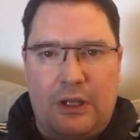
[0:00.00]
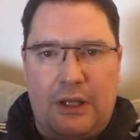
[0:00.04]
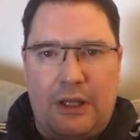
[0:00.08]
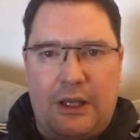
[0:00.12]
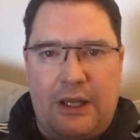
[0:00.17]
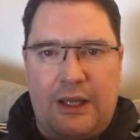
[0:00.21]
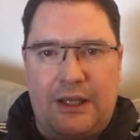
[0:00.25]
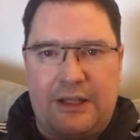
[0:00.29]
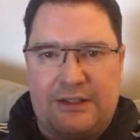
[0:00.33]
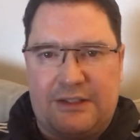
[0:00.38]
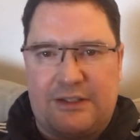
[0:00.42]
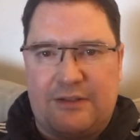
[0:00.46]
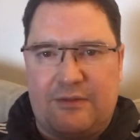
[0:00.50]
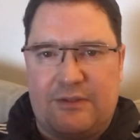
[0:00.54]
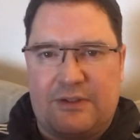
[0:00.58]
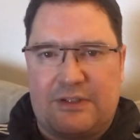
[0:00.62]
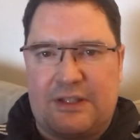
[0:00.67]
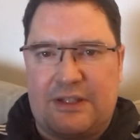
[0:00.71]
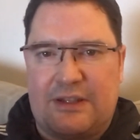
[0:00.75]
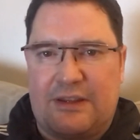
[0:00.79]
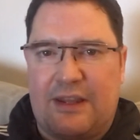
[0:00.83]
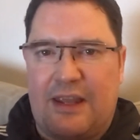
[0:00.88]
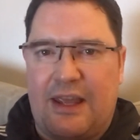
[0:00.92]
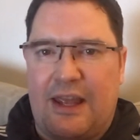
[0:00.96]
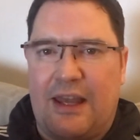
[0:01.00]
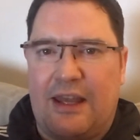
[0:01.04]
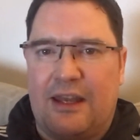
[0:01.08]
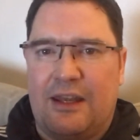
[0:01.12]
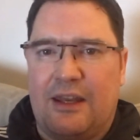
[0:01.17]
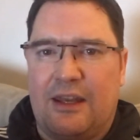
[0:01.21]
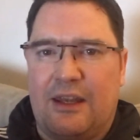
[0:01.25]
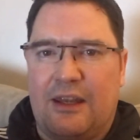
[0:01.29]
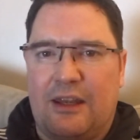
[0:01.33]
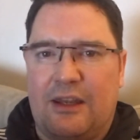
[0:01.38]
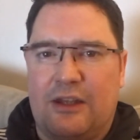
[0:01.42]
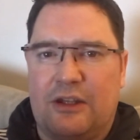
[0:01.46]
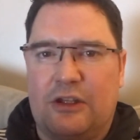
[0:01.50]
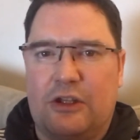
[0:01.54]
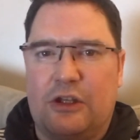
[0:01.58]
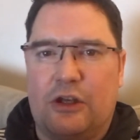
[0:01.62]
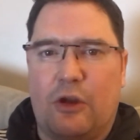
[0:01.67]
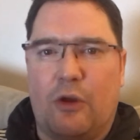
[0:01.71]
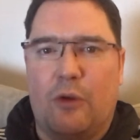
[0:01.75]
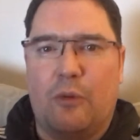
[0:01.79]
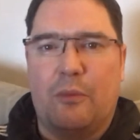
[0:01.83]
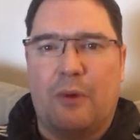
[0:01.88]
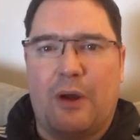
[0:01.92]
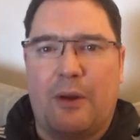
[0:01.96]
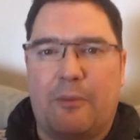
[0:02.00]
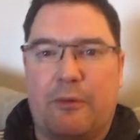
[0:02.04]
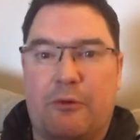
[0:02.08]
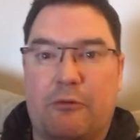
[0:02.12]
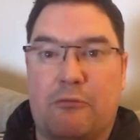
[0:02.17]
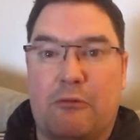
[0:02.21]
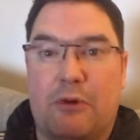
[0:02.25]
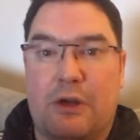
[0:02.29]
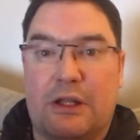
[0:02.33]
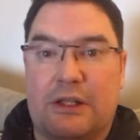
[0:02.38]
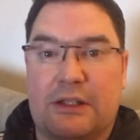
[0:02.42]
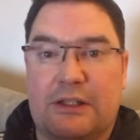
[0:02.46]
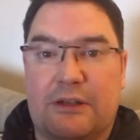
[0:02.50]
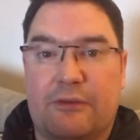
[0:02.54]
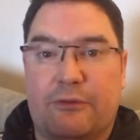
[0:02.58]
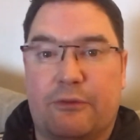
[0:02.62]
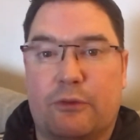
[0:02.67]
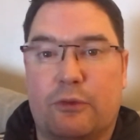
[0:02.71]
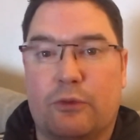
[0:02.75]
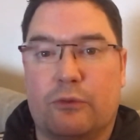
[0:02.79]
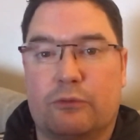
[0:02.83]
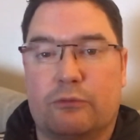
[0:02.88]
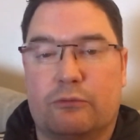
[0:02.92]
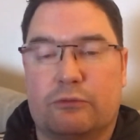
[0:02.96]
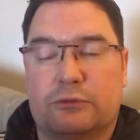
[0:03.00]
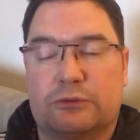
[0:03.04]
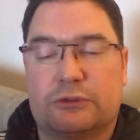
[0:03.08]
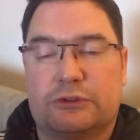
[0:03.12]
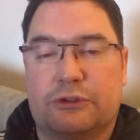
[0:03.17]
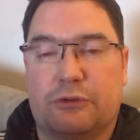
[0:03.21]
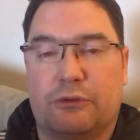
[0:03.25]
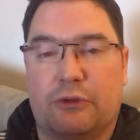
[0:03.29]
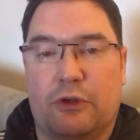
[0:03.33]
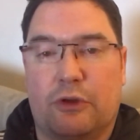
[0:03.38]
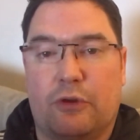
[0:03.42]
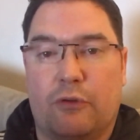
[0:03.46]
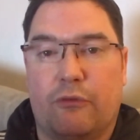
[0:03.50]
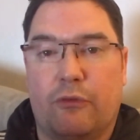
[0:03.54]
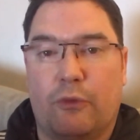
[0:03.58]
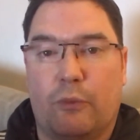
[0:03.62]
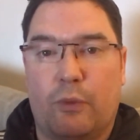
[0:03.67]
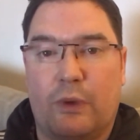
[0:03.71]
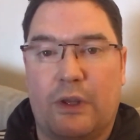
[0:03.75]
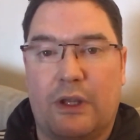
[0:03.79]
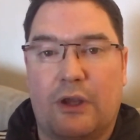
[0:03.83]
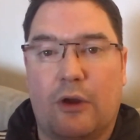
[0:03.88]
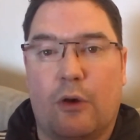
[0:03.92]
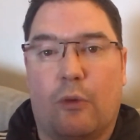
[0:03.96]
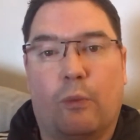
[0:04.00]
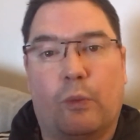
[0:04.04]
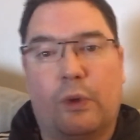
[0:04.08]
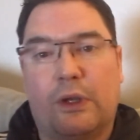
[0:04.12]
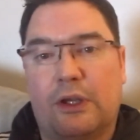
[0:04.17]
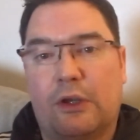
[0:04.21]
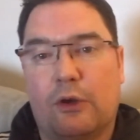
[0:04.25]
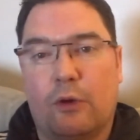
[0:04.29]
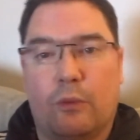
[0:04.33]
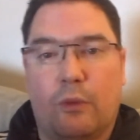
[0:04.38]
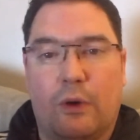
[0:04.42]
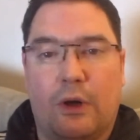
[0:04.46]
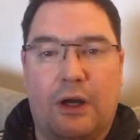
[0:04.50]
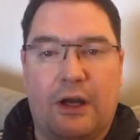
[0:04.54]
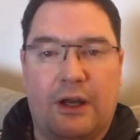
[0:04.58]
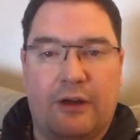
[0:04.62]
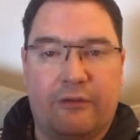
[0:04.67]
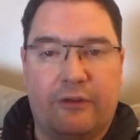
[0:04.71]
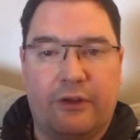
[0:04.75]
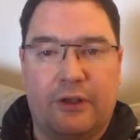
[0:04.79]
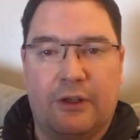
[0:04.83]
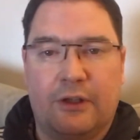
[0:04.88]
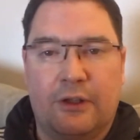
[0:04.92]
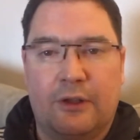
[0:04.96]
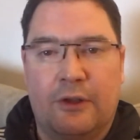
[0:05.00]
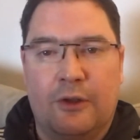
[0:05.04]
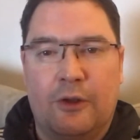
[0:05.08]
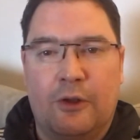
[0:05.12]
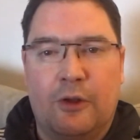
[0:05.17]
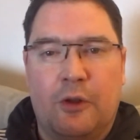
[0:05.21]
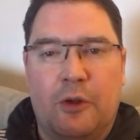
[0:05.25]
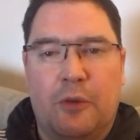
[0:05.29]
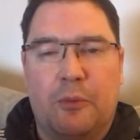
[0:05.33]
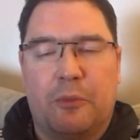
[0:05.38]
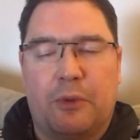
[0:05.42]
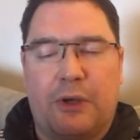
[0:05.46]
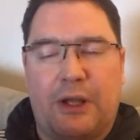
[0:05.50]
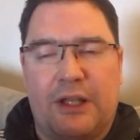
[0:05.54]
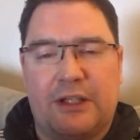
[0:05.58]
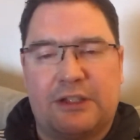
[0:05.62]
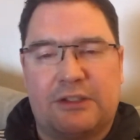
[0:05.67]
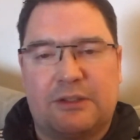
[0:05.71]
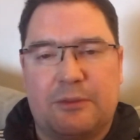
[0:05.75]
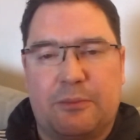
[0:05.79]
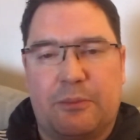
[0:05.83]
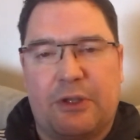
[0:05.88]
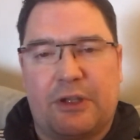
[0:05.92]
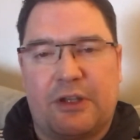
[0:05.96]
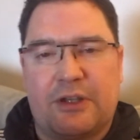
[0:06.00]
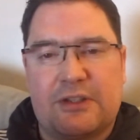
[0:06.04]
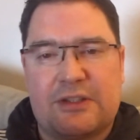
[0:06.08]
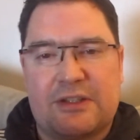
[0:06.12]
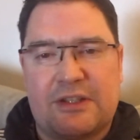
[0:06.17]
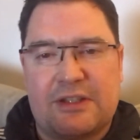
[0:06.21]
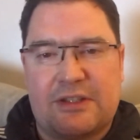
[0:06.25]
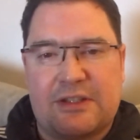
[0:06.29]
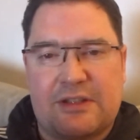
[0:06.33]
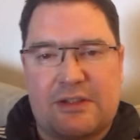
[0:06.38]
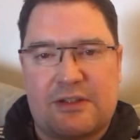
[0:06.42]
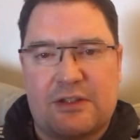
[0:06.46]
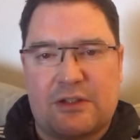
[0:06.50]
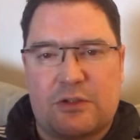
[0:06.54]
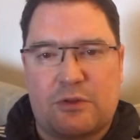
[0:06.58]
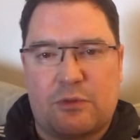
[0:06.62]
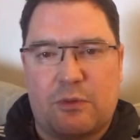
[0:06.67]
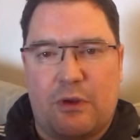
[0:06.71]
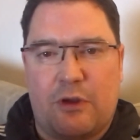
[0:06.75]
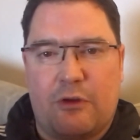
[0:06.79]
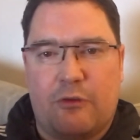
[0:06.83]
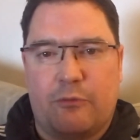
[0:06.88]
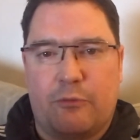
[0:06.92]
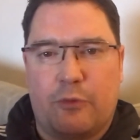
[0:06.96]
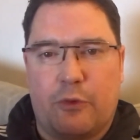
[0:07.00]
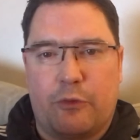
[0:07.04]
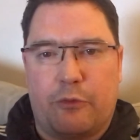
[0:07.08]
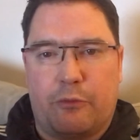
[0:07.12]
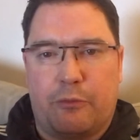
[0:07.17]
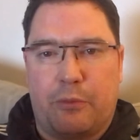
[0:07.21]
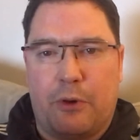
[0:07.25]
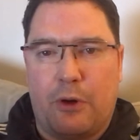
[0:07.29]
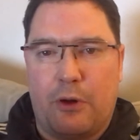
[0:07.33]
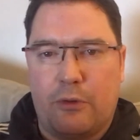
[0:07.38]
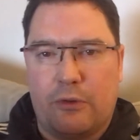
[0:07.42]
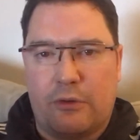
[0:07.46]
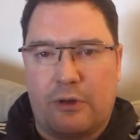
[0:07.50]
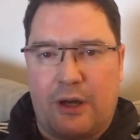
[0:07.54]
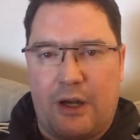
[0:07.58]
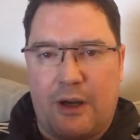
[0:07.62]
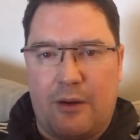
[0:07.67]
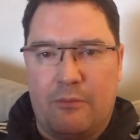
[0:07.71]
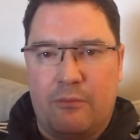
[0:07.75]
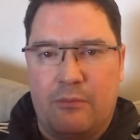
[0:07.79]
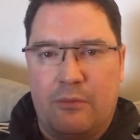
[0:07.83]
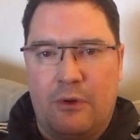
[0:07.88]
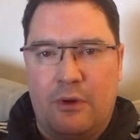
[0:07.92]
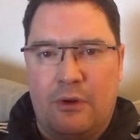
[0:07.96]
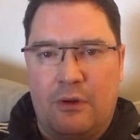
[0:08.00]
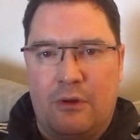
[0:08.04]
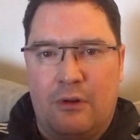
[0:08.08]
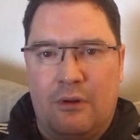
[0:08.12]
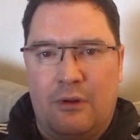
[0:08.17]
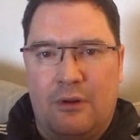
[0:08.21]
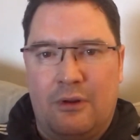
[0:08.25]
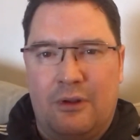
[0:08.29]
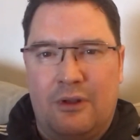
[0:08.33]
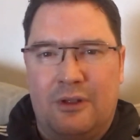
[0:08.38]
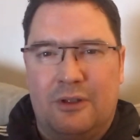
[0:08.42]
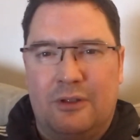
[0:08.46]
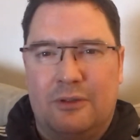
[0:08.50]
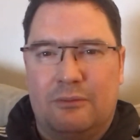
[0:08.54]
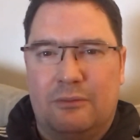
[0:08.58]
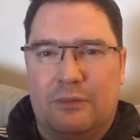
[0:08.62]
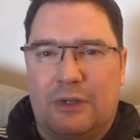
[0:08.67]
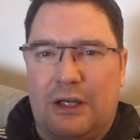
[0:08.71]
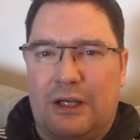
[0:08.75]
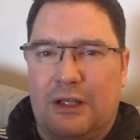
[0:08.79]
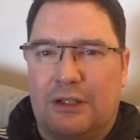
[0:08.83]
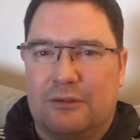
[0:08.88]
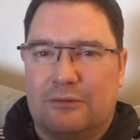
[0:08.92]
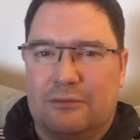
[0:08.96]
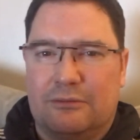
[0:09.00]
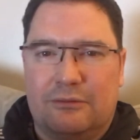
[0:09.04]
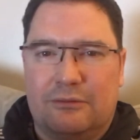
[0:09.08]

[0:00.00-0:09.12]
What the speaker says: activity, then, it might be really difficult to recover week on week or what have you. But actually, because this is a 12-month program, well,